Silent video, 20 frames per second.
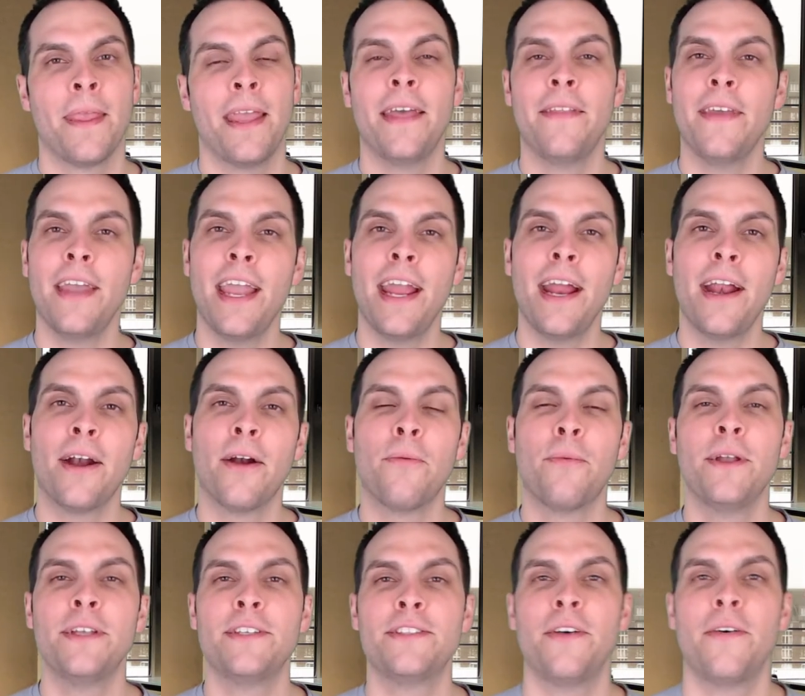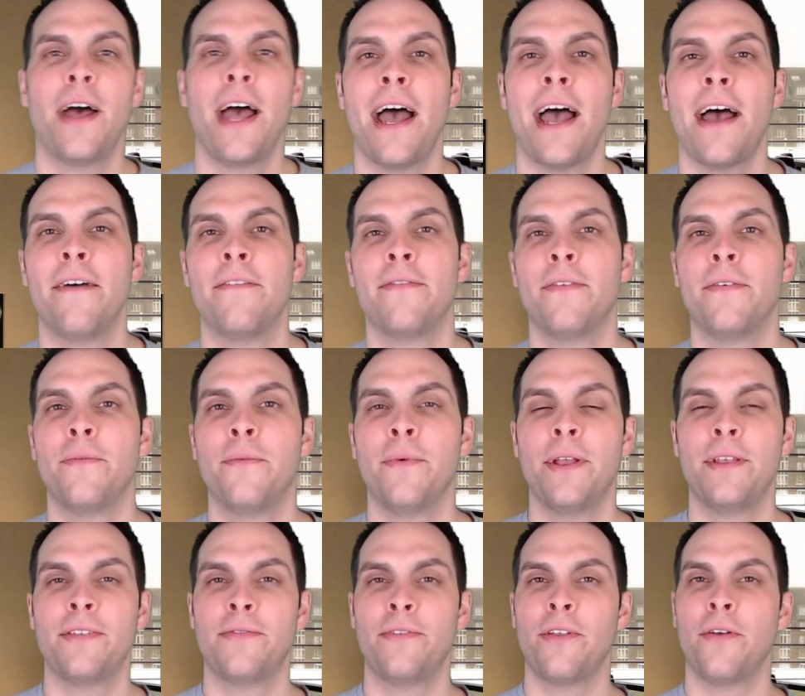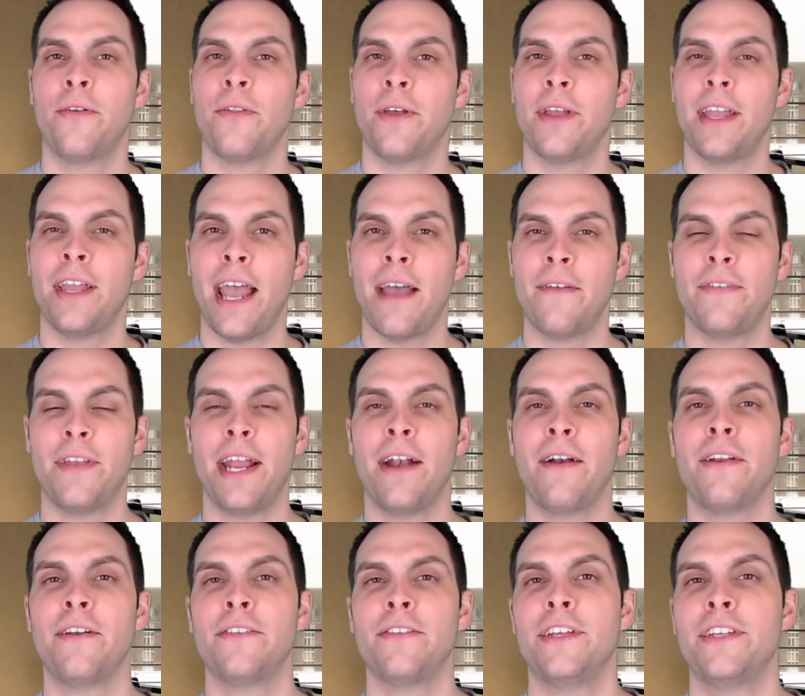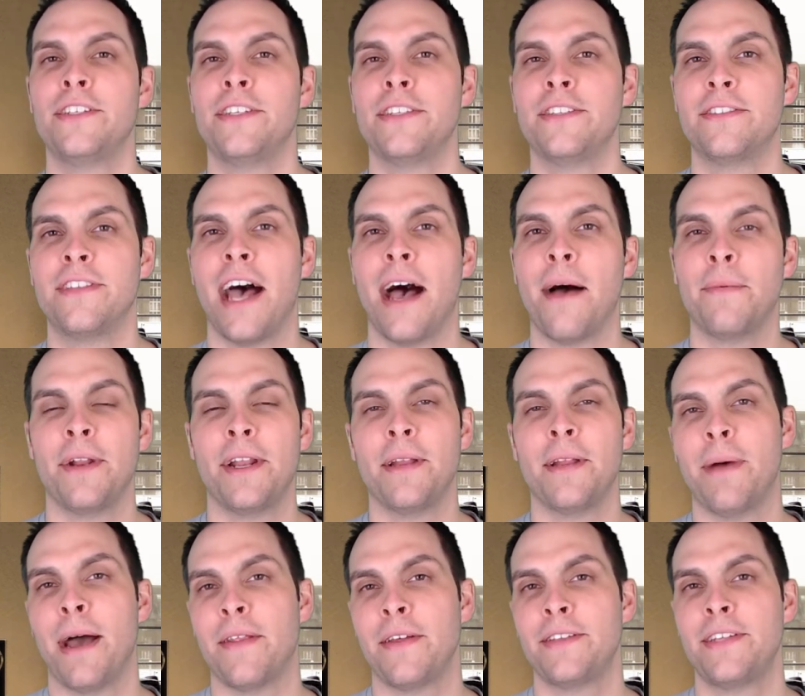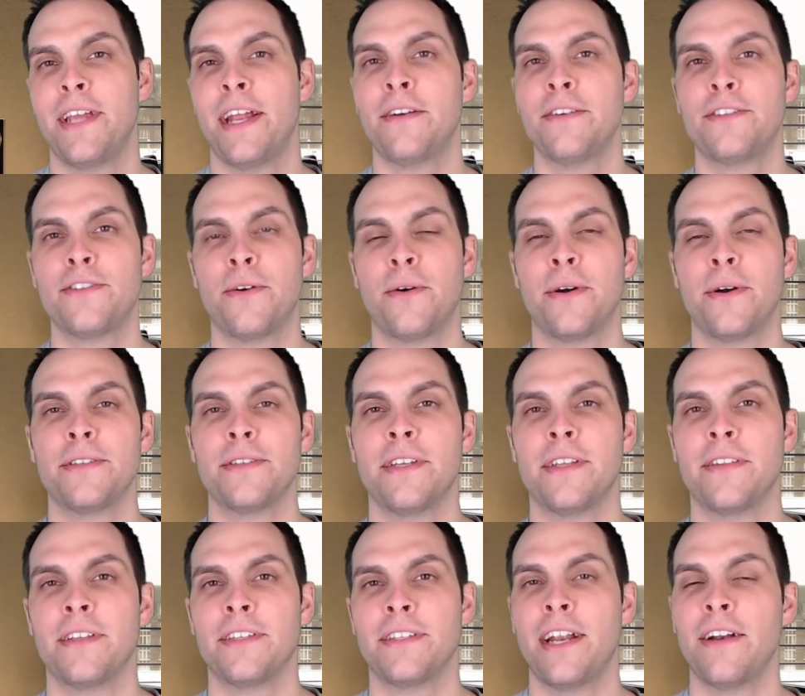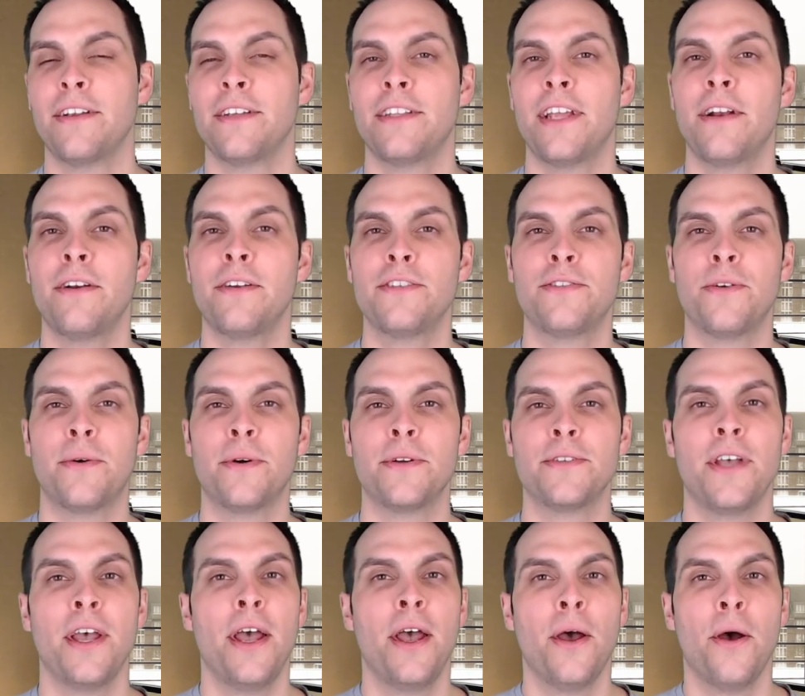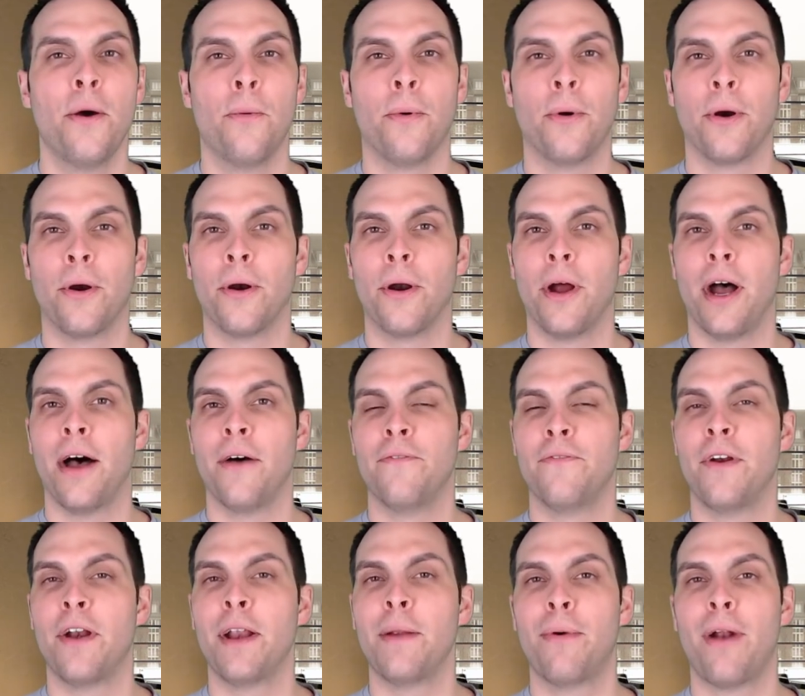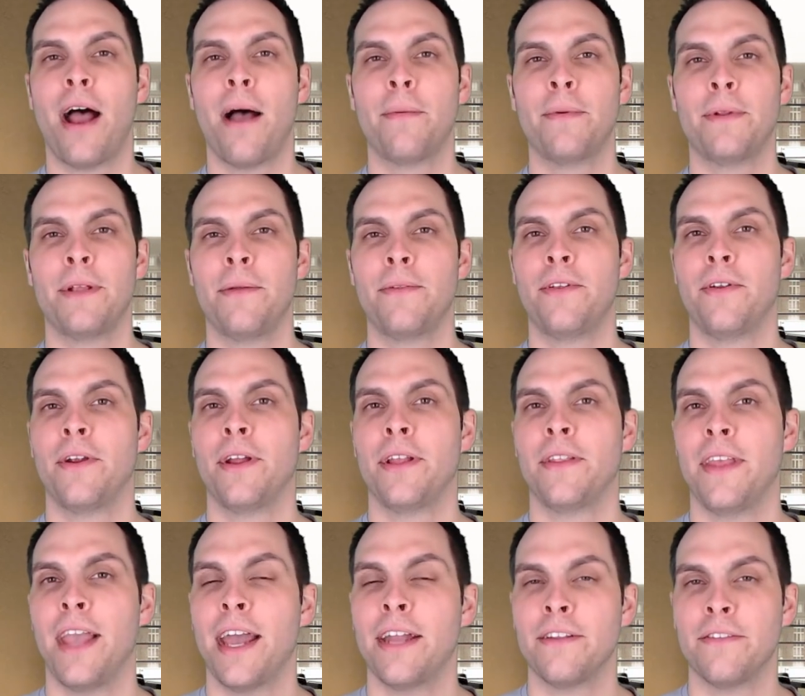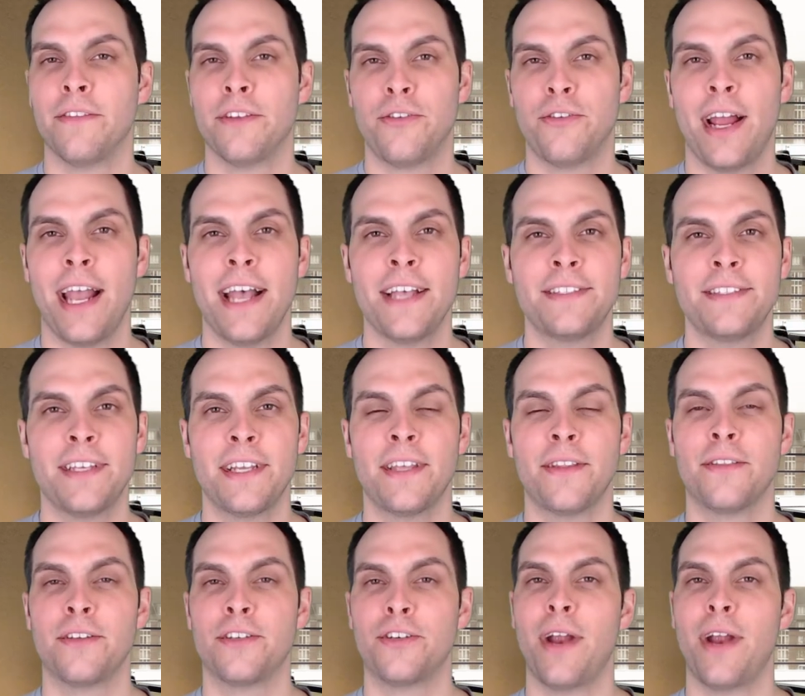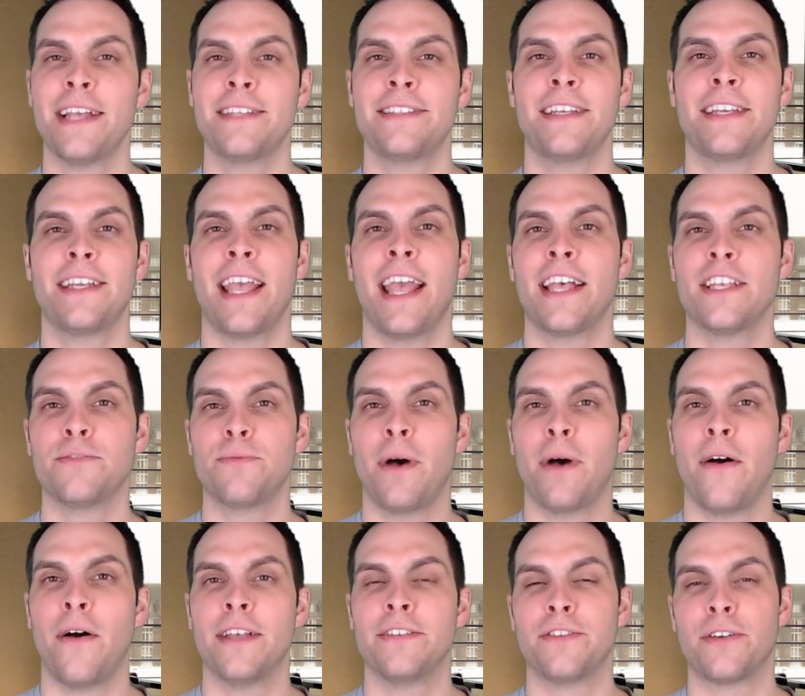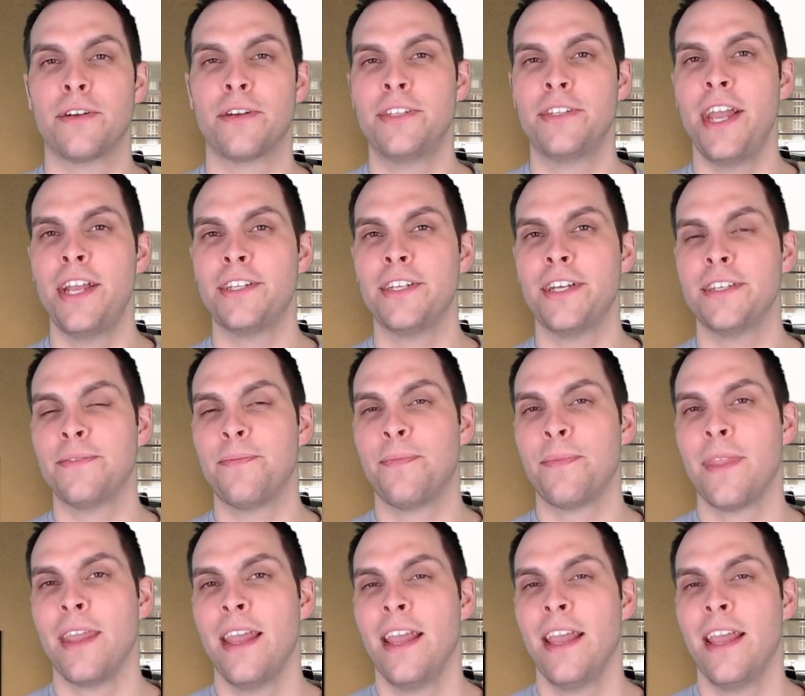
In the air, we still have we still have the aerial niches dominated by the pterosaurs, and the pterosaurs were uh, very prominent during the end of the Triassic, the Jurassic, as well as the Cretaceous.